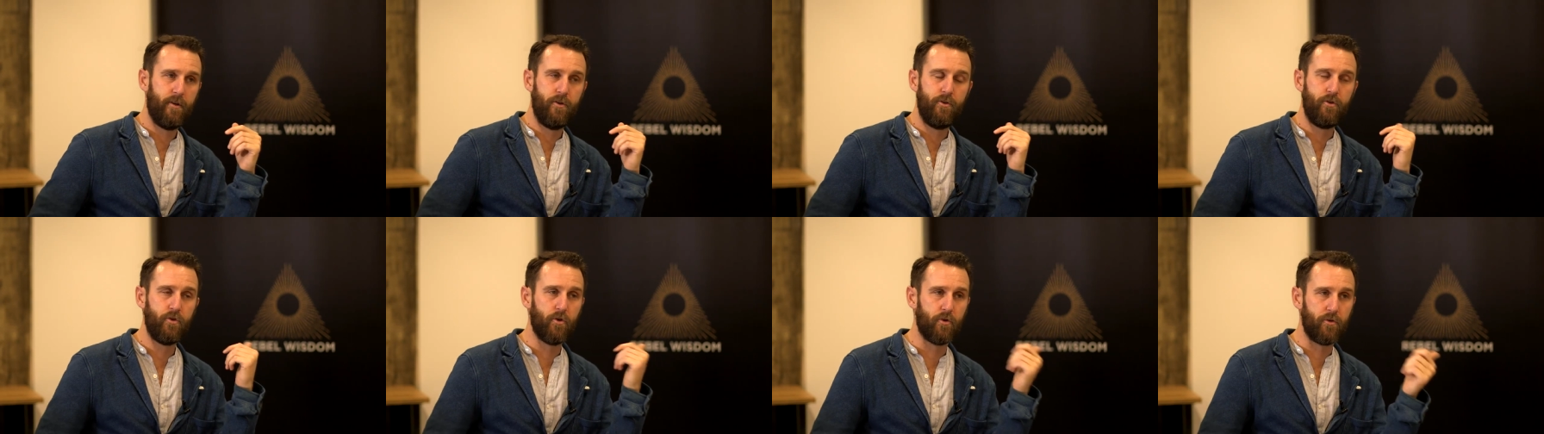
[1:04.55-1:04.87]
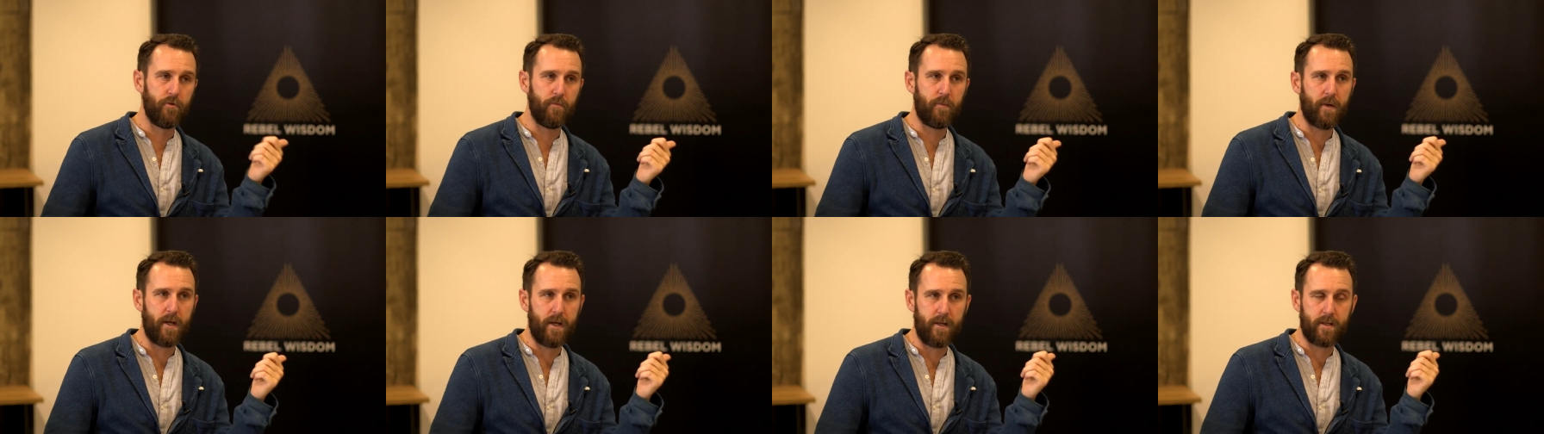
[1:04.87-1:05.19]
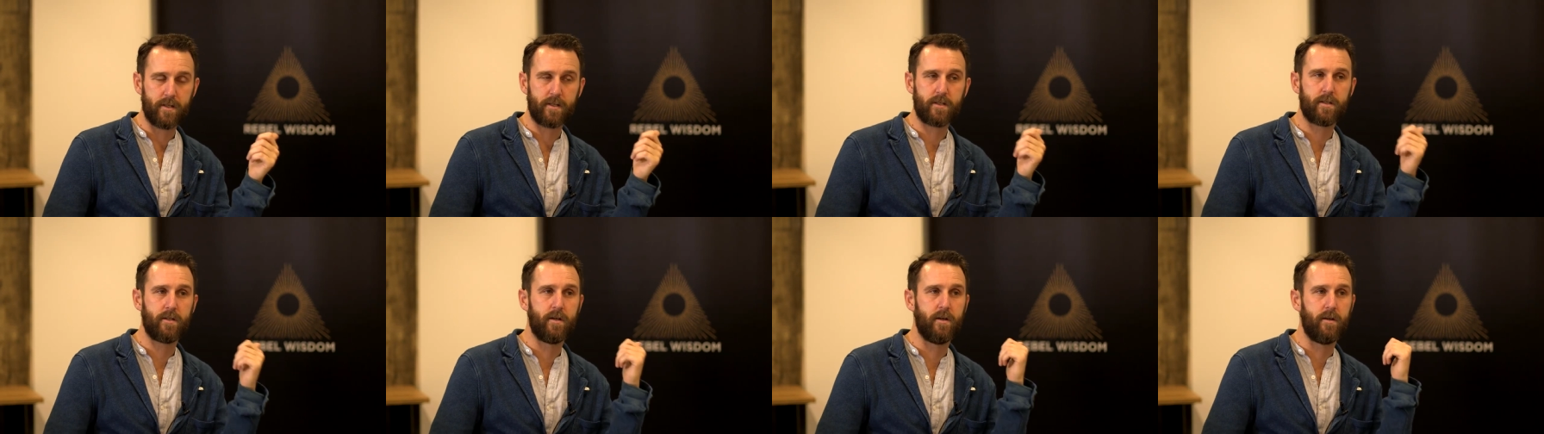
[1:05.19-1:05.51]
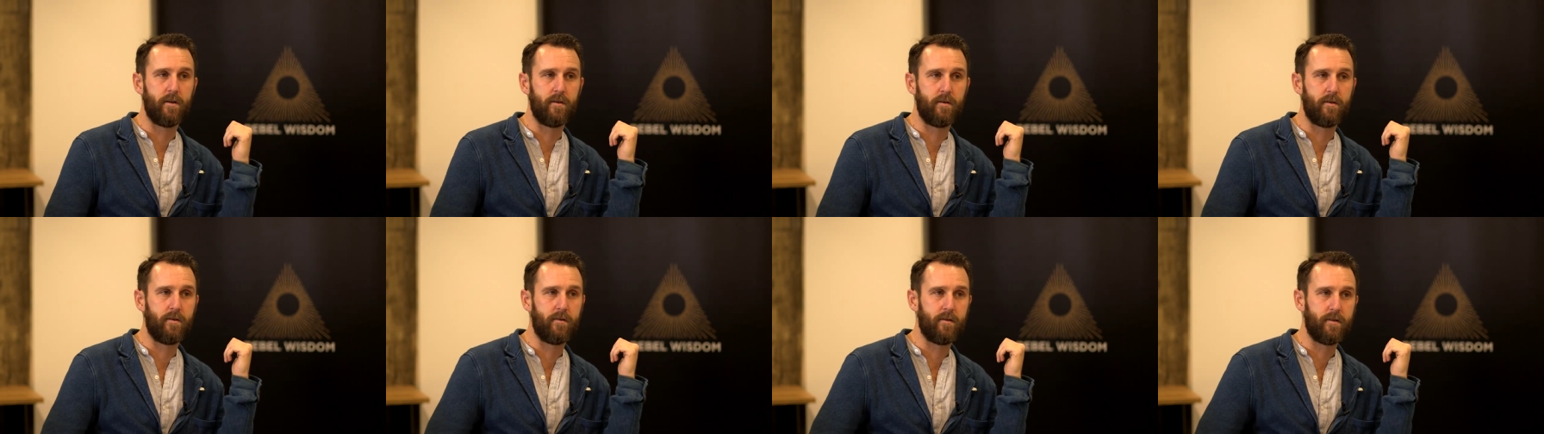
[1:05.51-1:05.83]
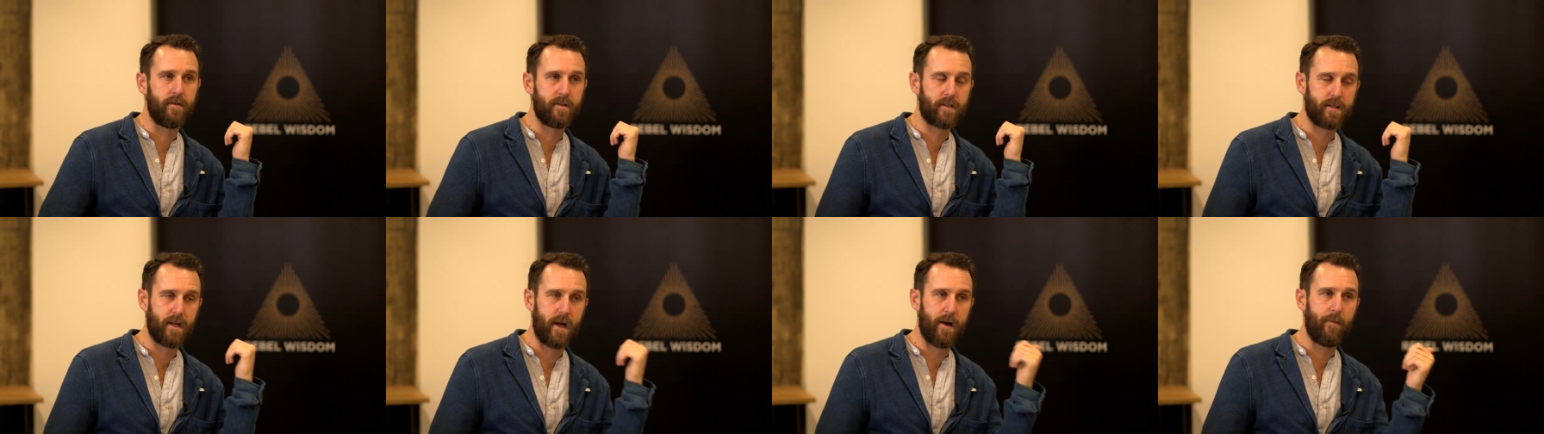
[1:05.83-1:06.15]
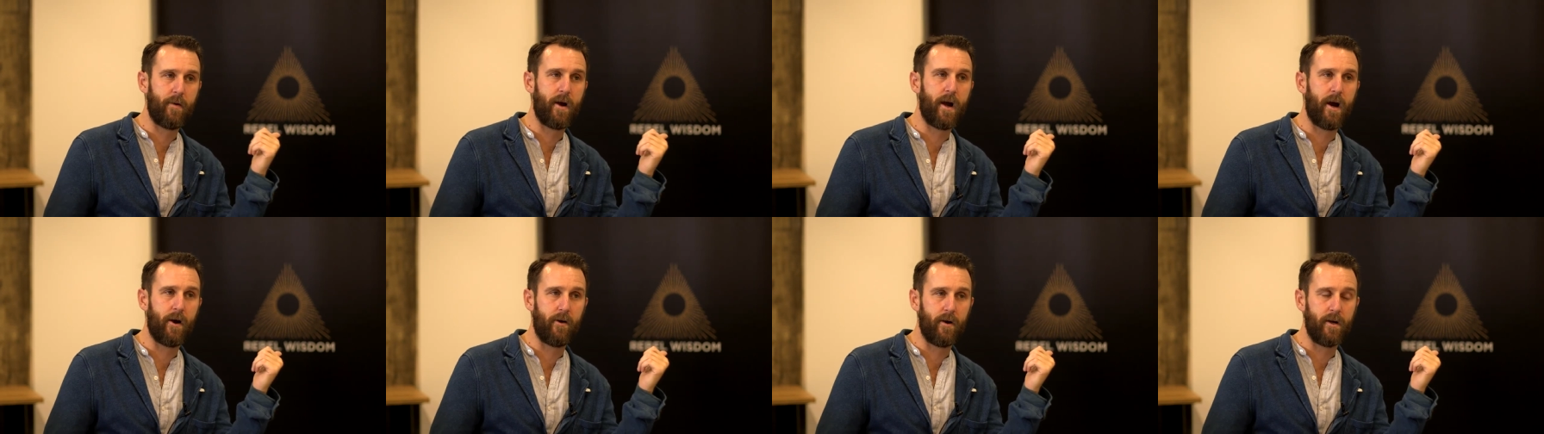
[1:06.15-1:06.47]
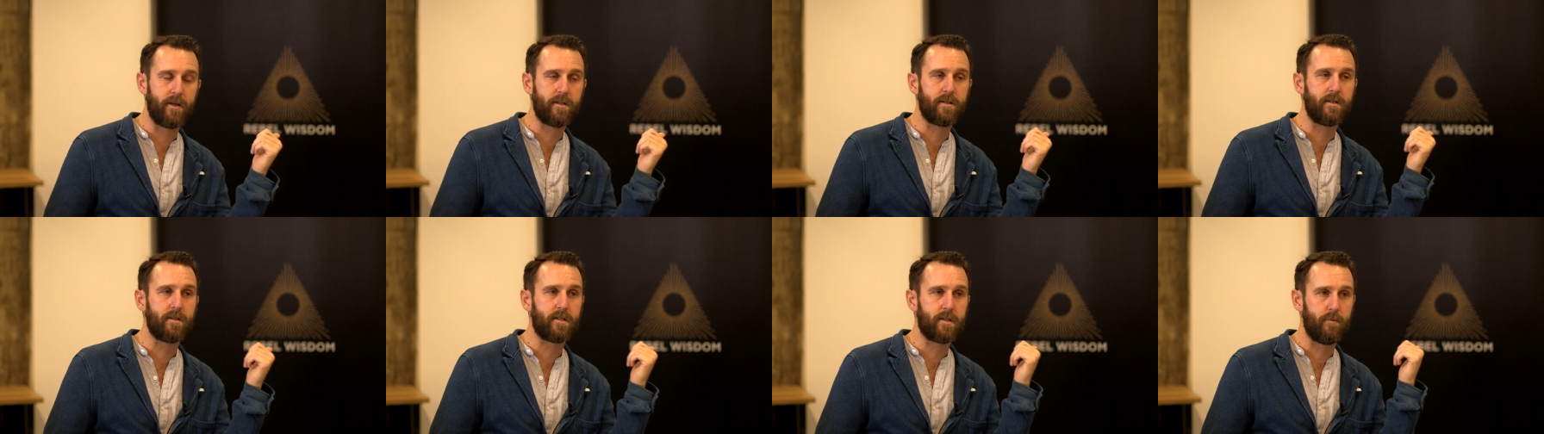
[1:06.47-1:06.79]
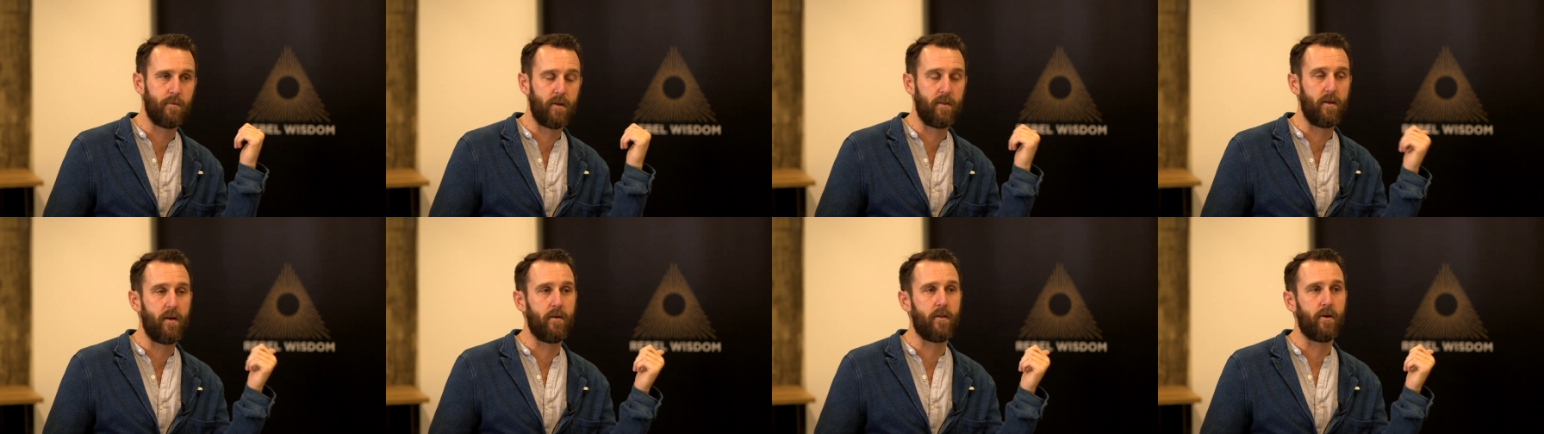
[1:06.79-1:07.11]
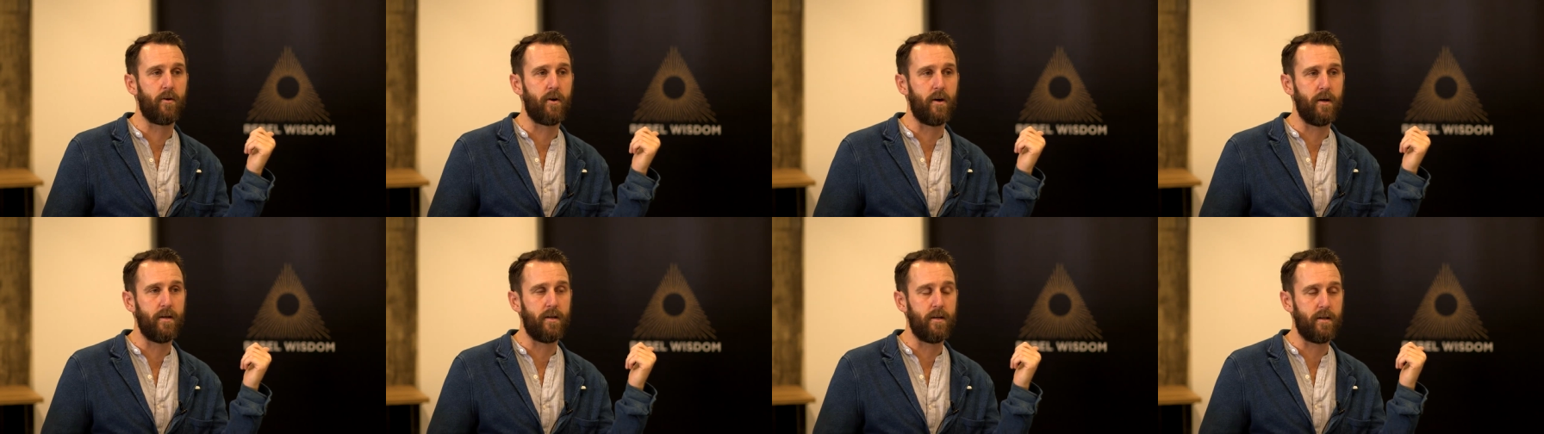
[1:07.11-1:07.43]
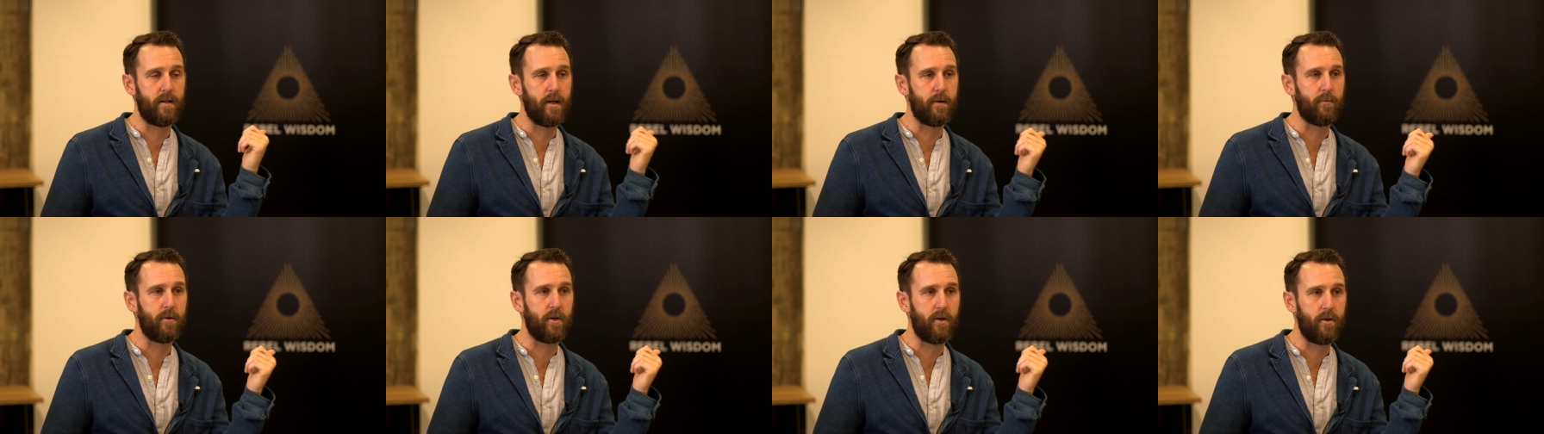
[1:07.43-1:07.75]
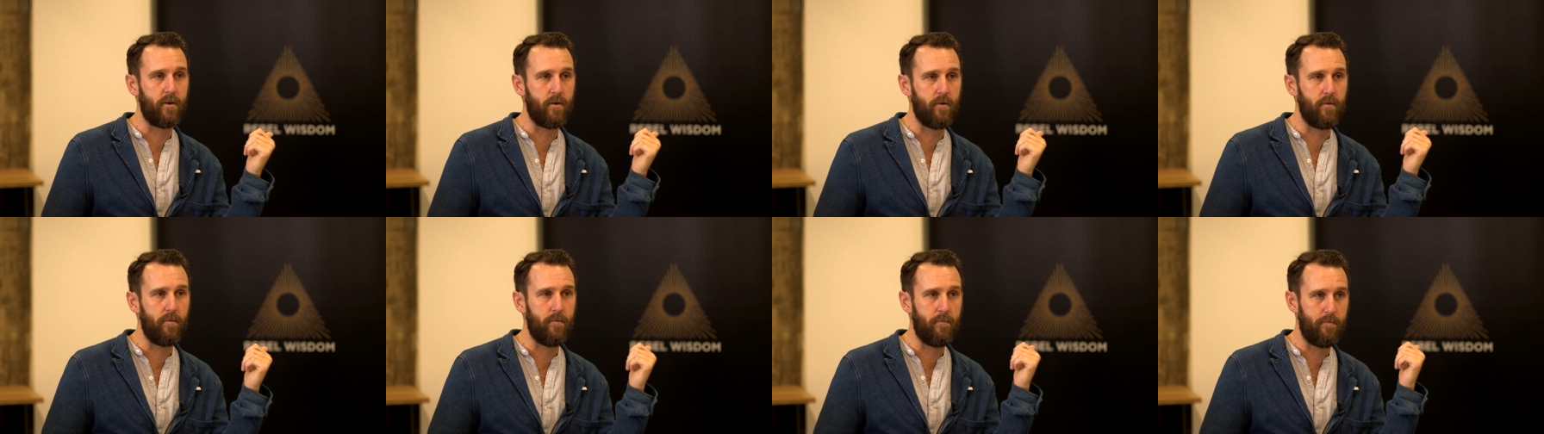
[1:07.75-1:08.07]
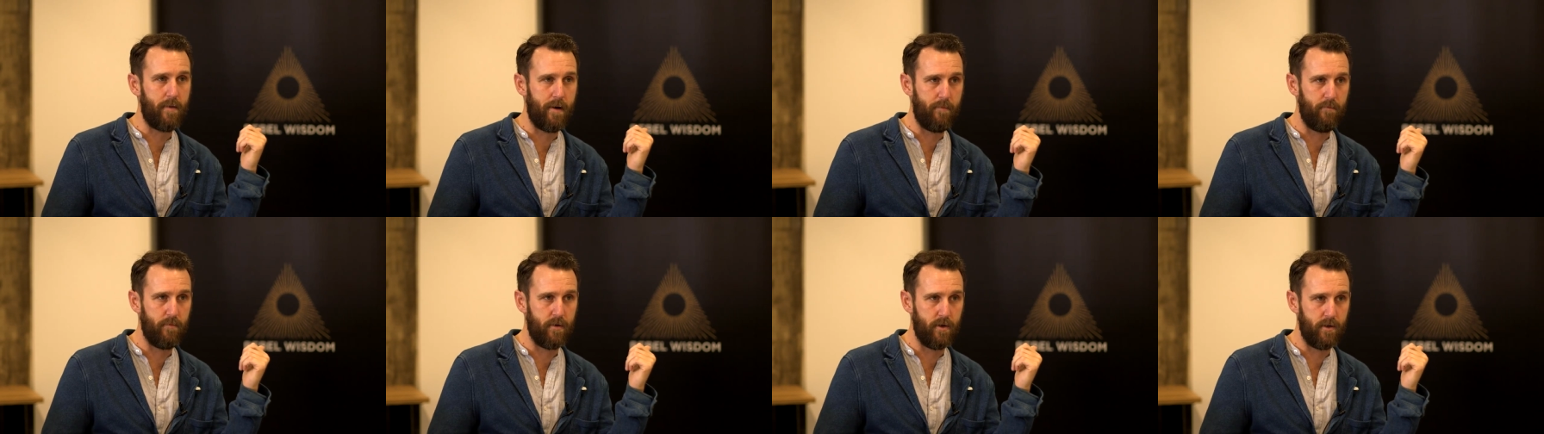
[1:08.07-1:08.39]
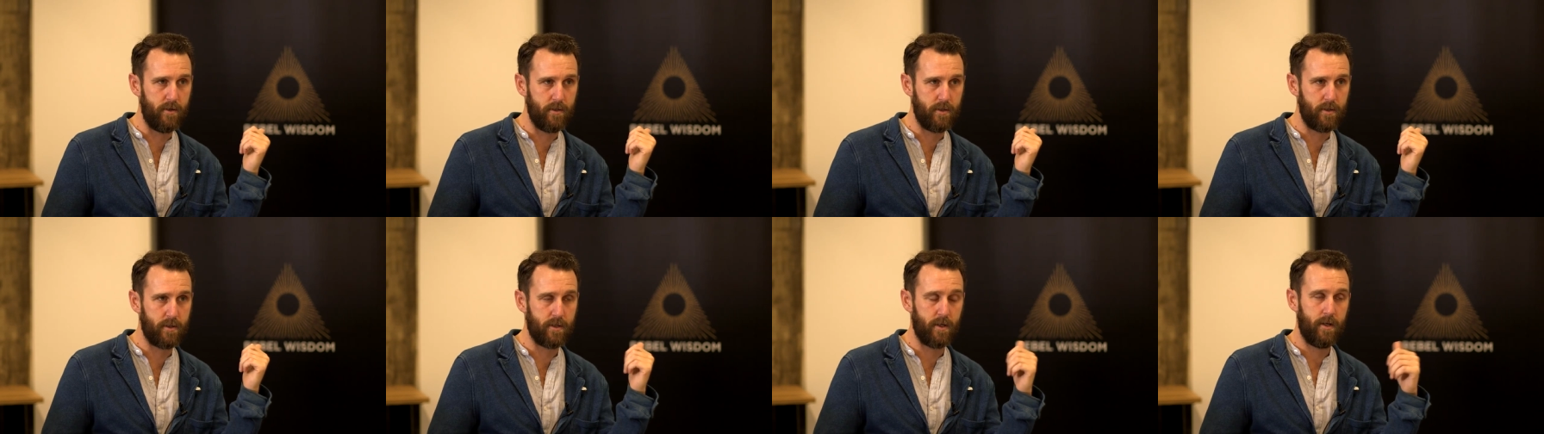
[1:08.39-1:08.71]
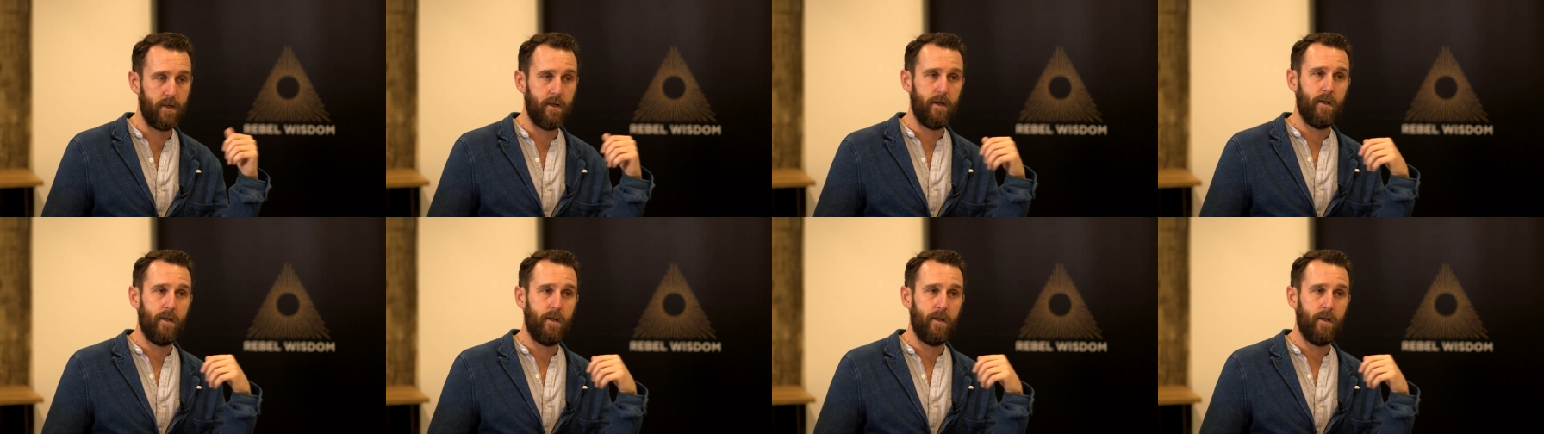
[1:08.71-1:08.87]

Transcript: Jordan Peterson, Sam Harris, and some of the other IDW members,